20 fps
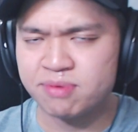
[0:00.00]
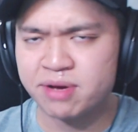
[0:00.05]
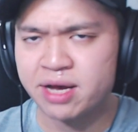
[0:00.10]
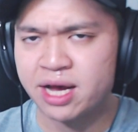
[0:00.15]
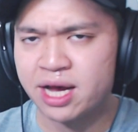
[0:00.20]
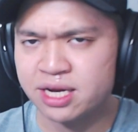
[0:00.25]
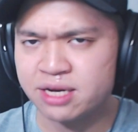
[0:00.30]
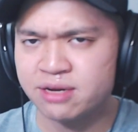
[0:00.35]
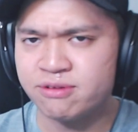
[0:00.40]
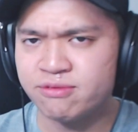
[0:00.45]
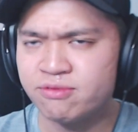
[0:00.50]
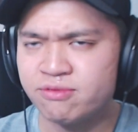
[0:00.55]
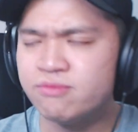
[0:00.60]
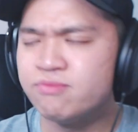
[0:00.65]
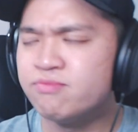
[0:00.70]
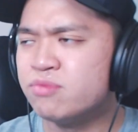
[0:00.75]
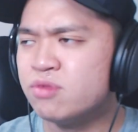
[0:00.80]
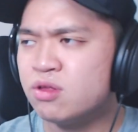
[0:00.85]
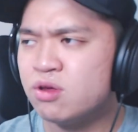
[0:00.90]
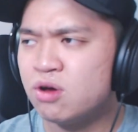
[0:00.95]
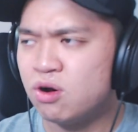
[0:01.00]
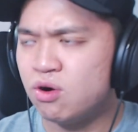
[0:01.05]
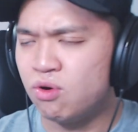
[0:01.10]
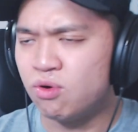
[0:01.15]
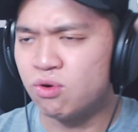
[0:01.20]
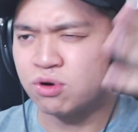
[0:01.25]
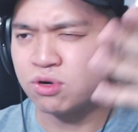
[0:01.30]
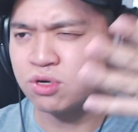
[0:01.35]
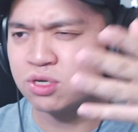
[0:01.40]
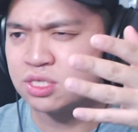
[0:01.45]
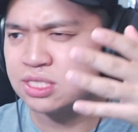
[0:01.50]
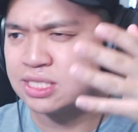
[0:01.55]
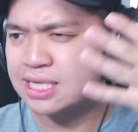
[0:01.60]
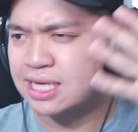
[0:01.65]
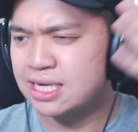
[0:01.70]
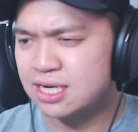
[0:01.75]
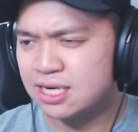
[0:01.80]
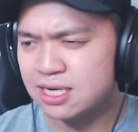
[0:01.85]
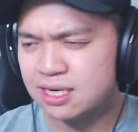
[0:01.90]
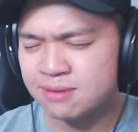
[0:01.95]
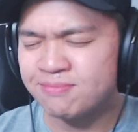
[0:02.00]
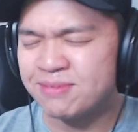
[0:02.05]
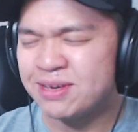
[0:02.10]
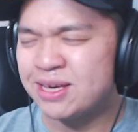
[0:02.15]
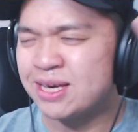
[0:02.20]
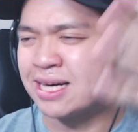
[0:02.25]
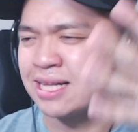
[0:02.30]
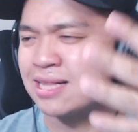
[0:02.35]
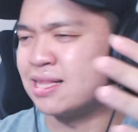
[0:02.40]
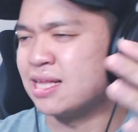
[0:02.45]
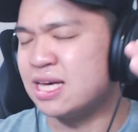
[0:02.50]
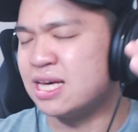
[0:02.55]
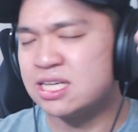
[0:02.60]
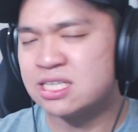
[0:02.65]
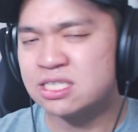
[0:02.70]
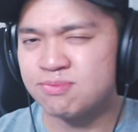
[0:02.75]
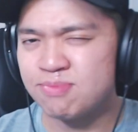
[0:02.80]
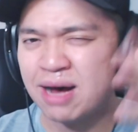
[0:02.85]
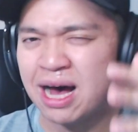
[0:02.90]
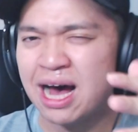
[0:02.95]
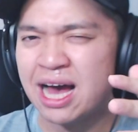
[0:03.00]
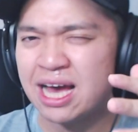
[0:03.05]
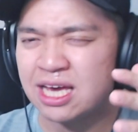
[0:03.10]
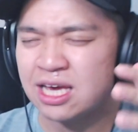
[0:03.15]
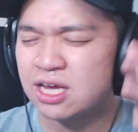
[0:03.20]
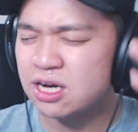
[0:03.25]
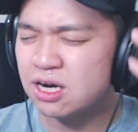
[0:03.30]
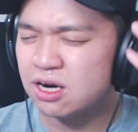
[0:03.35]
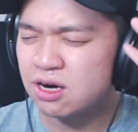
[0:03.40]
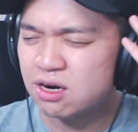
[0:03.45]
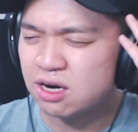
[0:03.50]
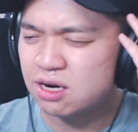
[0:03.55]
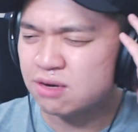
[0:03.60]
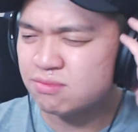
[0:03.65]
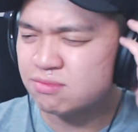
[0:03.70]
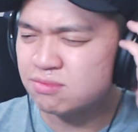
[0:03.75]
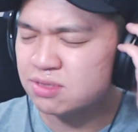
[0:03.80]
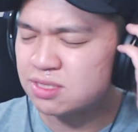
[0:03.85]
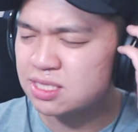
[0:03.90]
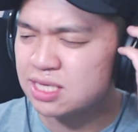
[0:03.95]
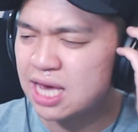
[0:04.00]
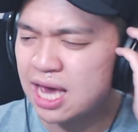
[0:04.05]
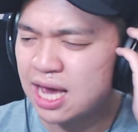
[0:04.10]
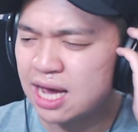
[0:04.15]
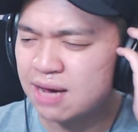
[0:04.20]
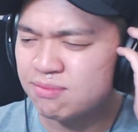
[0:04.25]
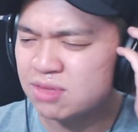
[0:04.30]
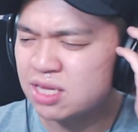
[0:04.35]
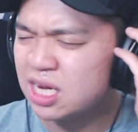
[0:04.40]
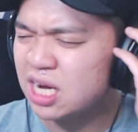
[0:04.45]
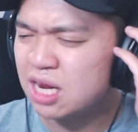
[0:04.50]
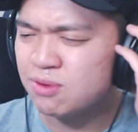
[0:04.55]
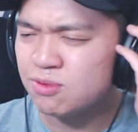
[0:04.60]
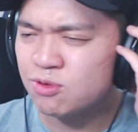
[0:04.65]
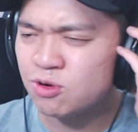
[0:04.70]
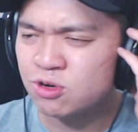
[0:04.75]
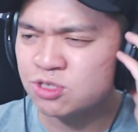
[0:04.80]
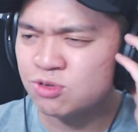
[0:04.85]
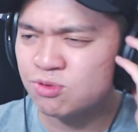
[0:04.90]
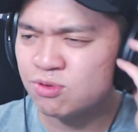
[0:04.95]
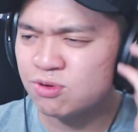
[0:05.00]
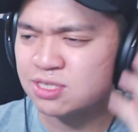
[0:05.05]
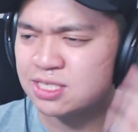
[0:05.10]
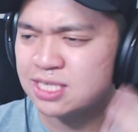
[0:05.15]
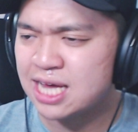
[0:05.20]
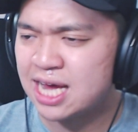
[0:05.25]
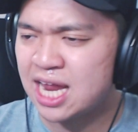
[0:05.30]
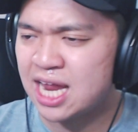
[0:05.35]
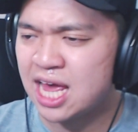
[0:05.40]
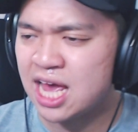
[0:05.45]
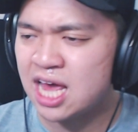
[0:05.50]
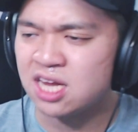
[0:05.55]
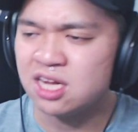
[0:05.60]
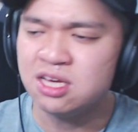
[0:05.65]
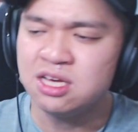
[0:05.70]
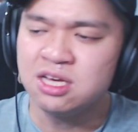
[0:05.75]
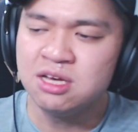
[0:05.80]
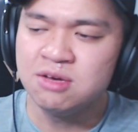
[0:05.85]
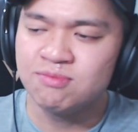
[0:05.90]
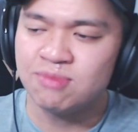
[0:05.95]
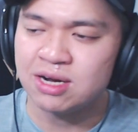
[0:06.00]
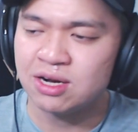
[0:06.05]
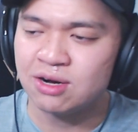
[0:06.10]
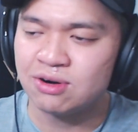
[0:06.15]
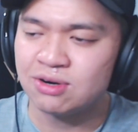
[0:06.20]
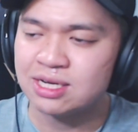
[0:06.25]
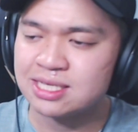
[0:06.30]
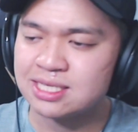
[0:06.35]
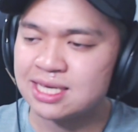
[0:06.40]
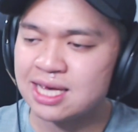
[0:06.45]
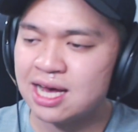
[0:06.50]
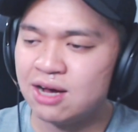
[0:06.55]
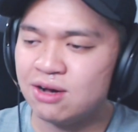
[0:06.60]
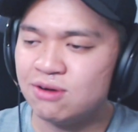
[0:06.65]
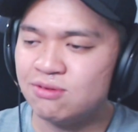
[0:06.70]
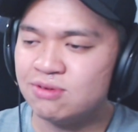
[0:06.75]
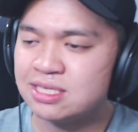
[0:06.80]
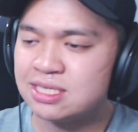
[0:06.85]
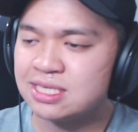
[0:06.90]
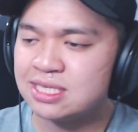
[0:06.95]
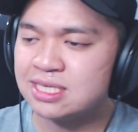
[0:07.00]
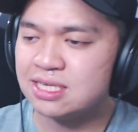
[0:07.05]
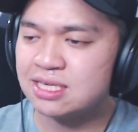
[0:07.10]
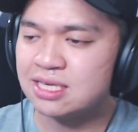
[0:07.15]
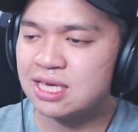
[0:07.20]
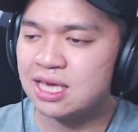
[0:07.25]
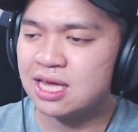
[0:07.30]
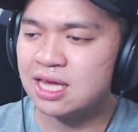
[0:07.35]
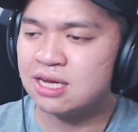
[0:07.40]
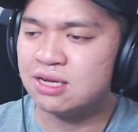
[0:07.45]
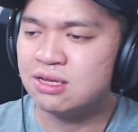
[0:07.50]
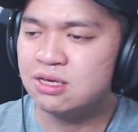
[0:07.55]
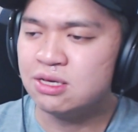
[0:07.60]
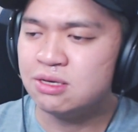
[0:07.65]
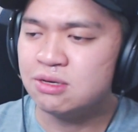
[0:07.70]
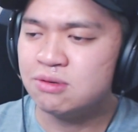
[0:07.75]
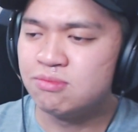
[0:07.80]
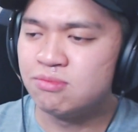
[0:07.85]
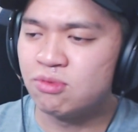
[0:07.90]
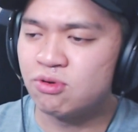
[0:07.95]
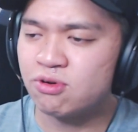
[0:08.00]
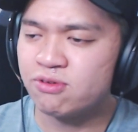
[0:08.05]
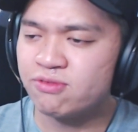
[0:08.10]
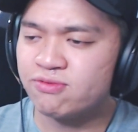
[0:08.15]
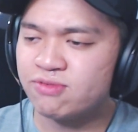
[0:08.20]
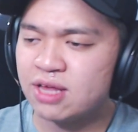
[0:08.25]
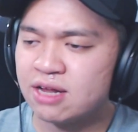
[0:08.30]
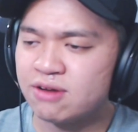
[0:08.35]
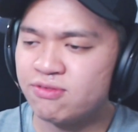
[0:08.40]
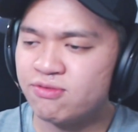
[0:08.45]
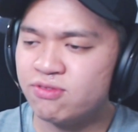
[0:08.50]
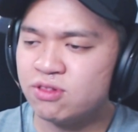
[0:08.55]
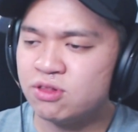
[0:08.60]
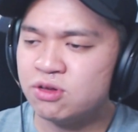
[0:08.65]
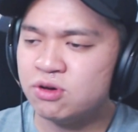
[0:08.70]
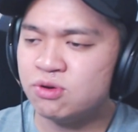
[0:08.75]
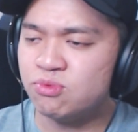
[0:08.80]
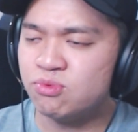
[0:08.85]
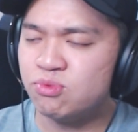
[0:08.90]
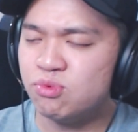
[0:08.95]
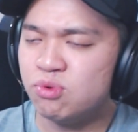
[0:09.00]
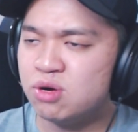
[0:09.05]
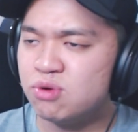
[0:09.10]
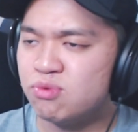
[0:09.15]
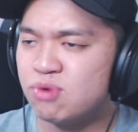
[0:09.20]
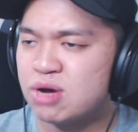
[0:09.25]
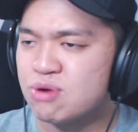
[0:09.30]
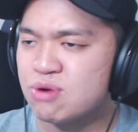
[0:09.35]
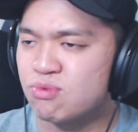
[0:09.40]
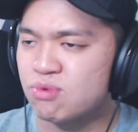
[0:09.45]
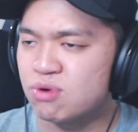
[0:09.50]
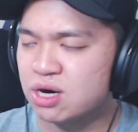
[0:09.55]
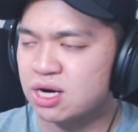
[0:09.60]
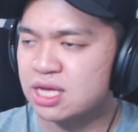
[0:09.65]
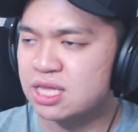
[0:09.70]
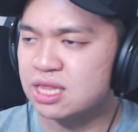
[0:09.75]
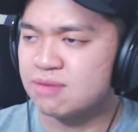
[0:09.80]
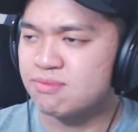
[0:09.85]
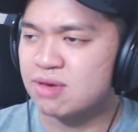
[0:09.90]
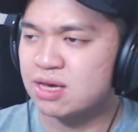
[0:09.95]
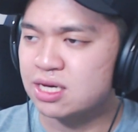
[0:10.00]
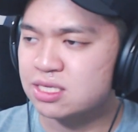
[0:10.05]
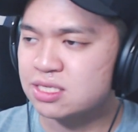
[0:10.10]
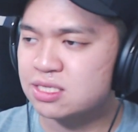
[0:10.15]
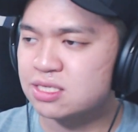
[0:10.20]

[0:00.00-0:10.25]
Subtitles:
kind of horns that are being glazed by, you know what I'm saying? I'm leaning more towards that end. But notice how we still get more of that flute woodwind work in the mix.